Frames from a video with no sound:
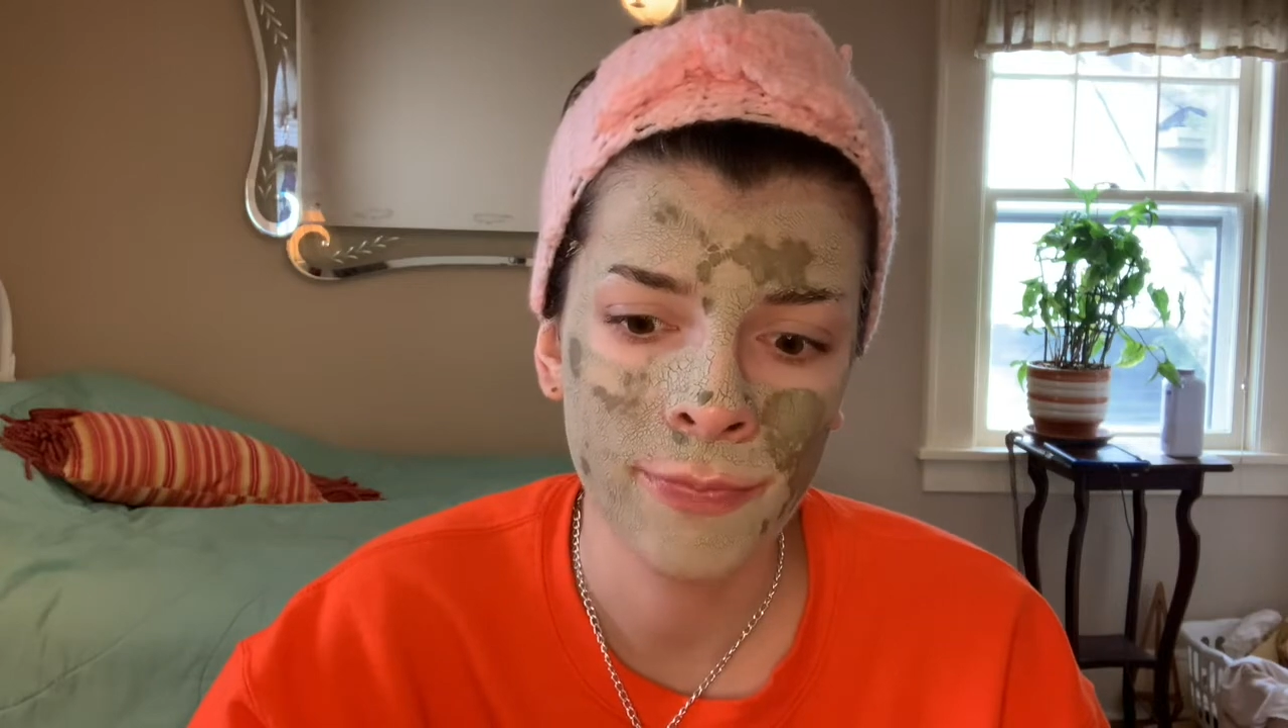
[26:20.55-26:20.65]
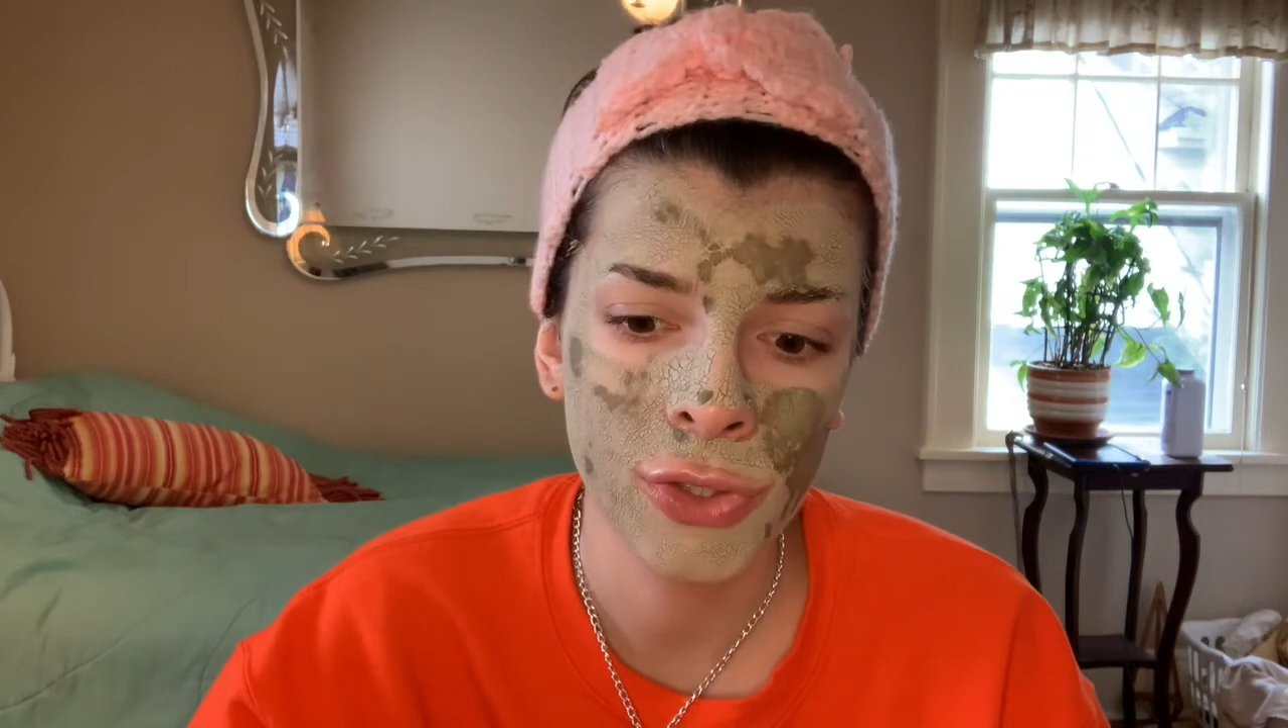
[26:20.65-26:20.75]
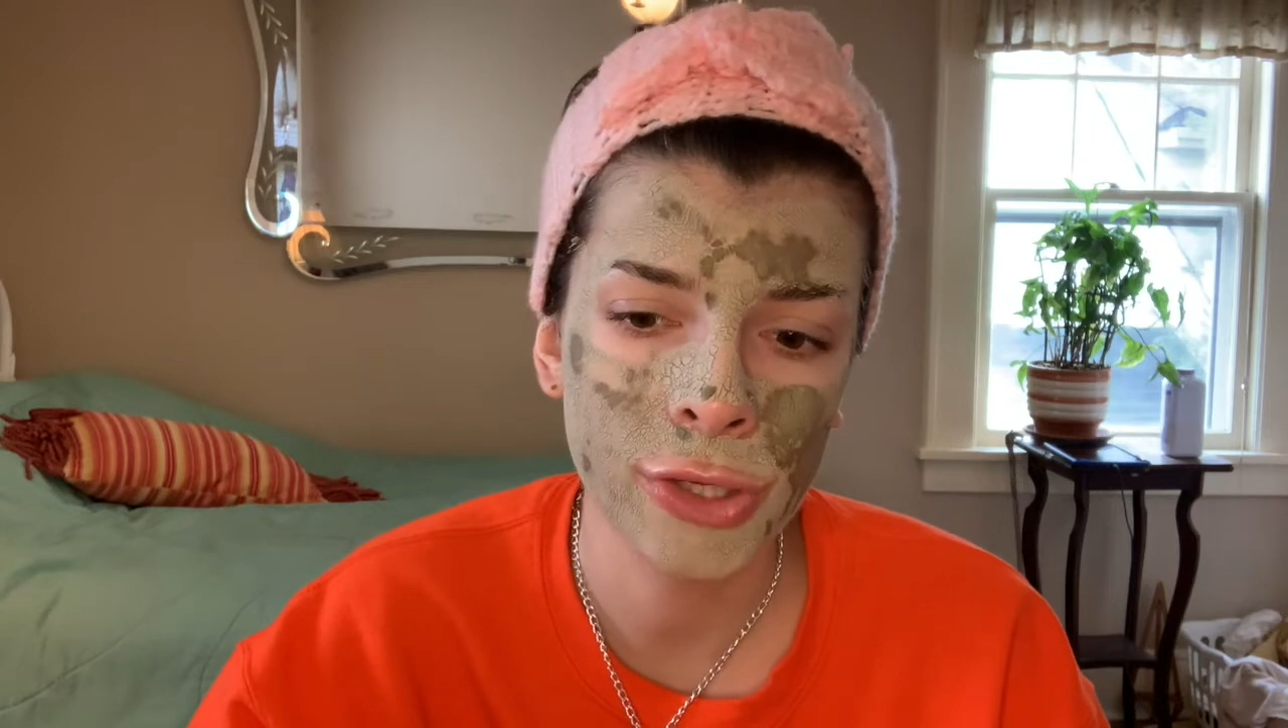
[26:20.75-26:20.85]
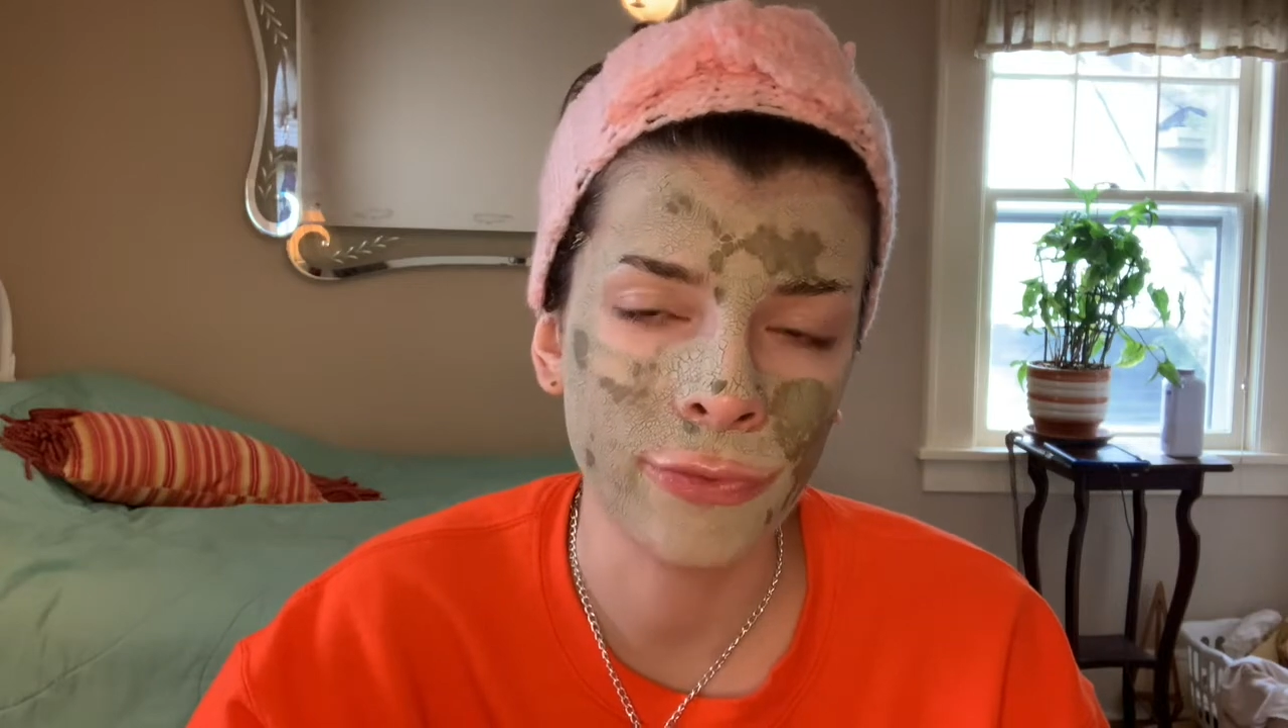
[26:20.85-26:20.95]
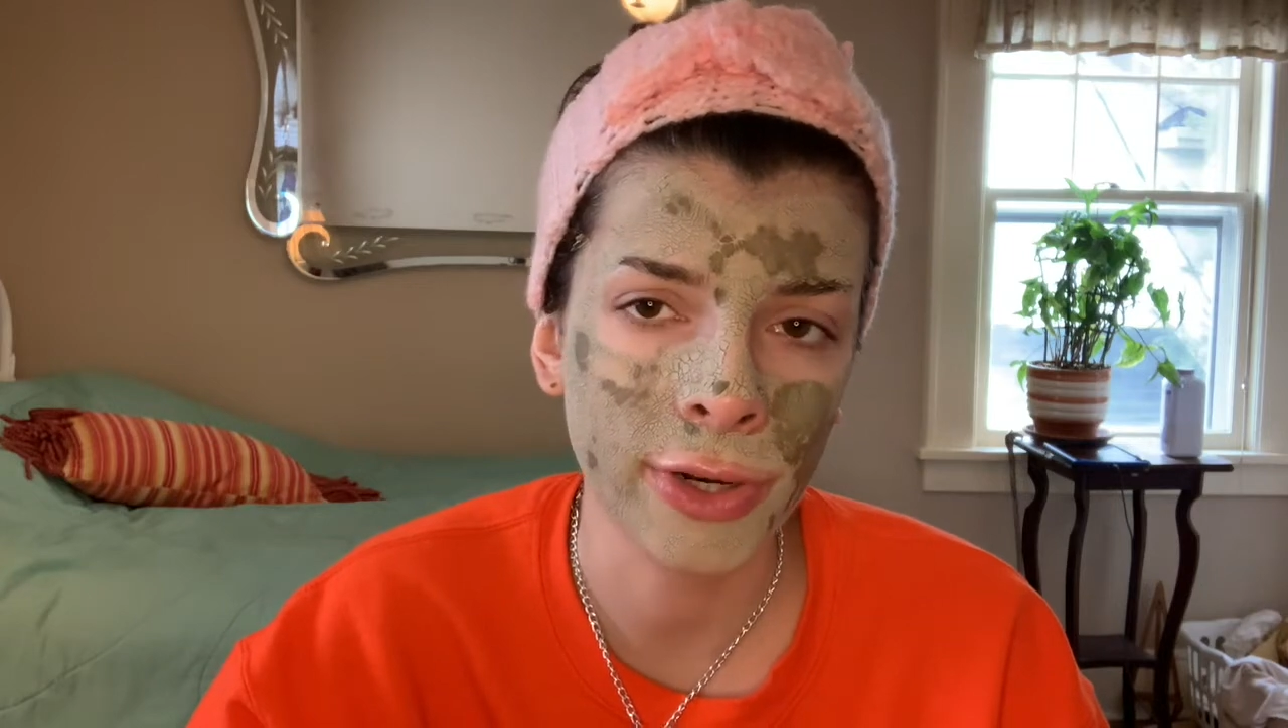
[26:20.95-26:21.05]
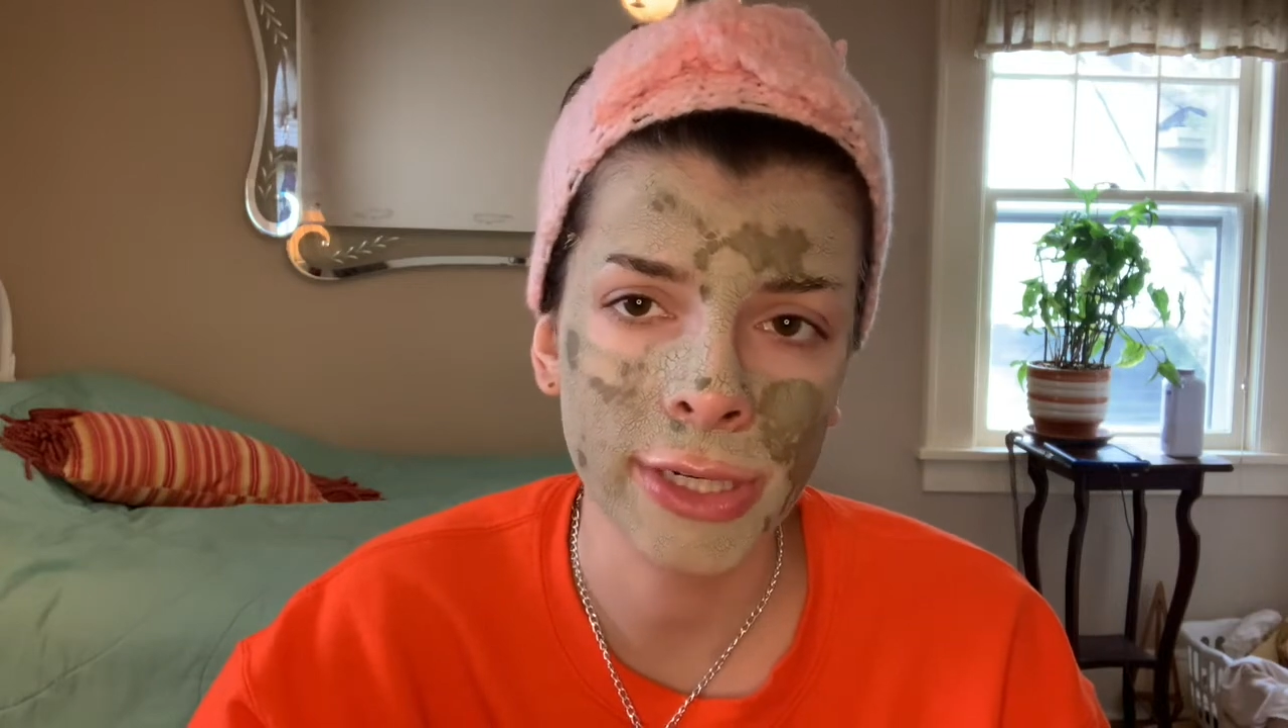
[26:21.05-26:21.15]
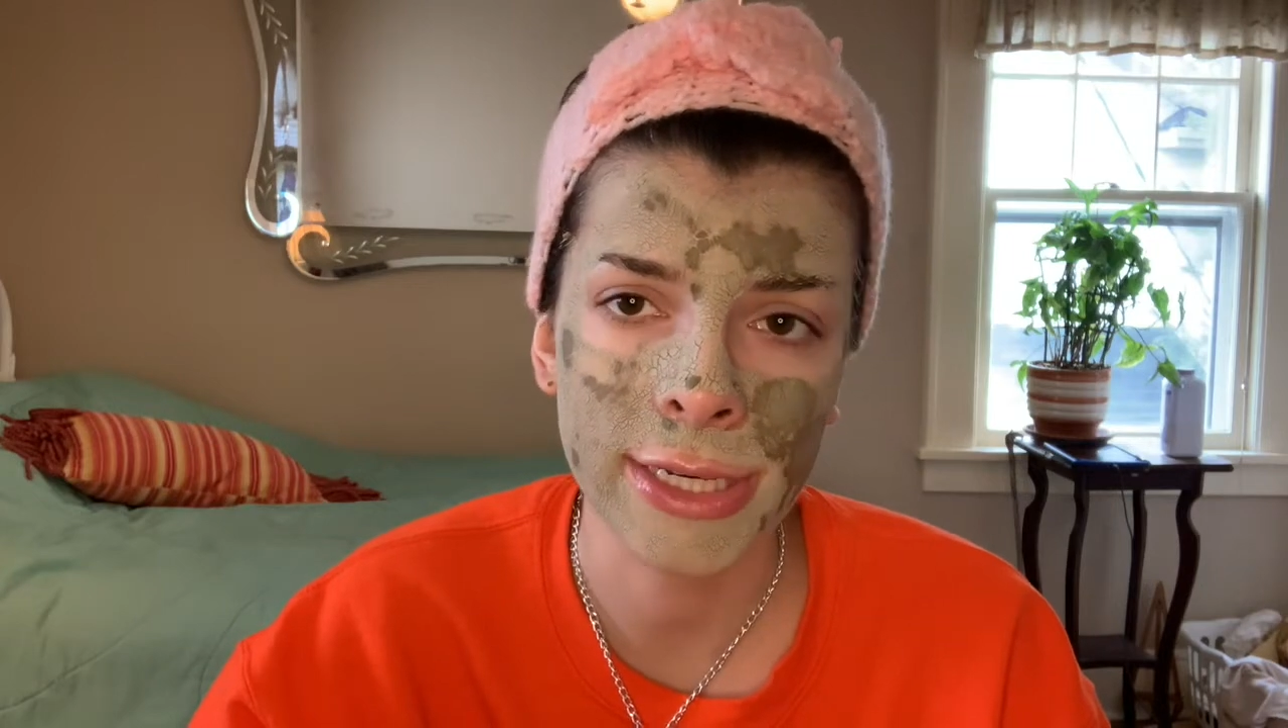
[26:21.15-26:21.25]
Just a very